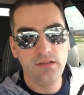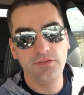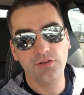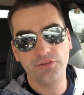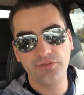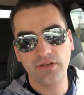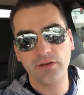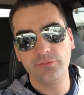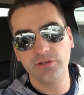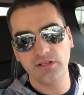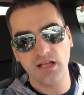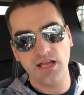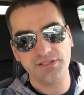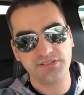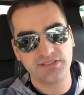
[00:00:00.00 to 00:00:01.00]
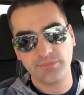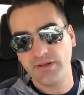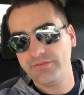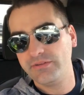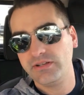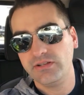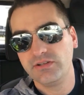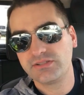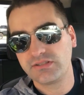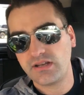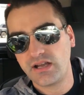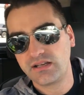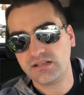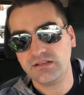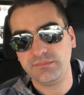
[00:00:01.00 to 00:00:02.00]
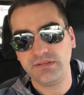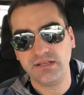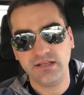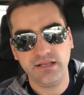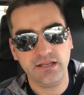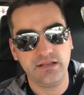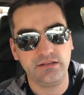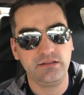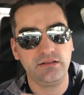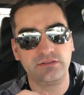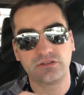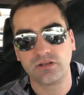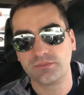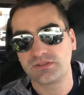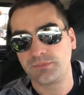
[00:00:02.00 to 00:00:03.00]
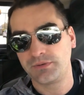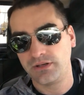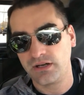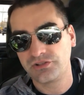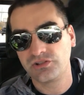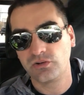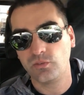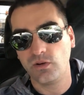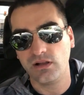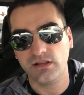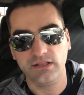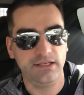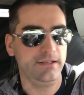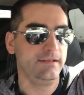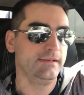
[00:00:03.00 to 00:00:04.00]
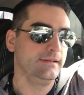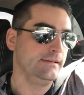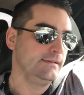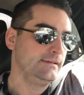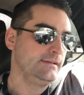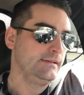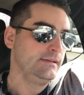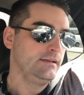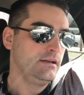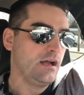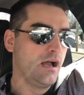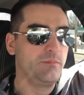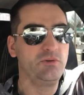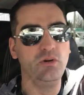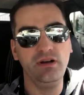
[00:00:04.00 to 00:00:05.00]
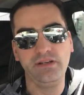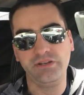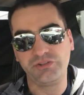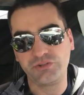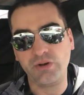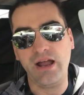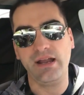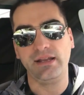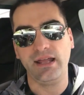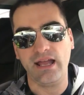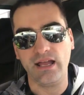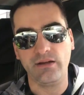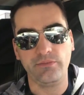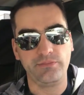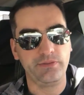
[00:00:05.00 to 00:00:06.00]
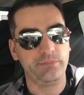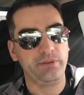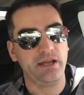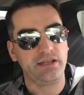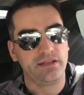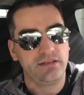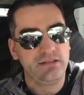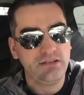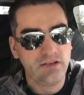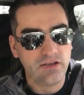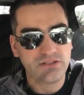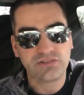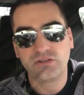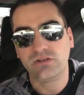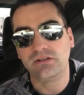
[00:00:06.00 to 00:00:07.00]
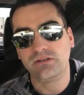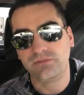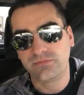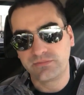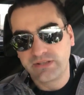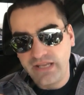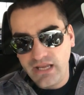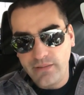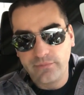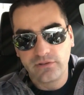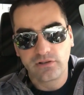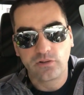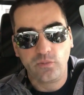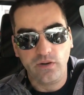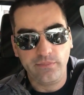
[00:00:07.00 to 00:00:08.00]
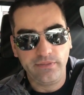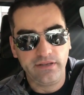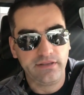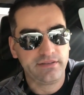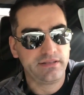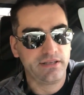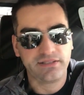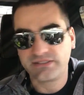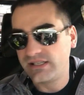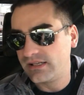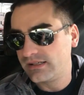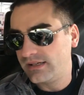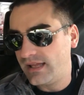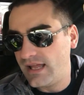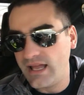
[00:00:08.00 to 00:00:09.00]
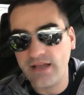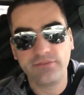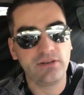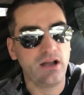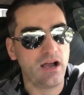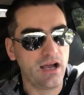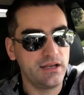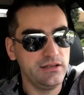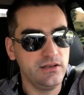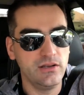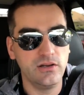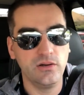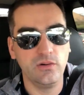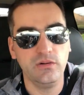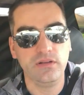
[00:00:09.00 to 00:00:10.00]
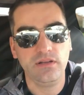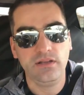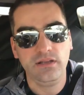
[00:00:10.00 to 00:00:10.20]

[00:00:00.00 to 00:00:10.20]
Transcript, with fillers: The other thing I realized is that my videos are not going to be a hit in terms of production quality. I'm going to try to have the best, you know, as good of camera equipment and things that I can have and audio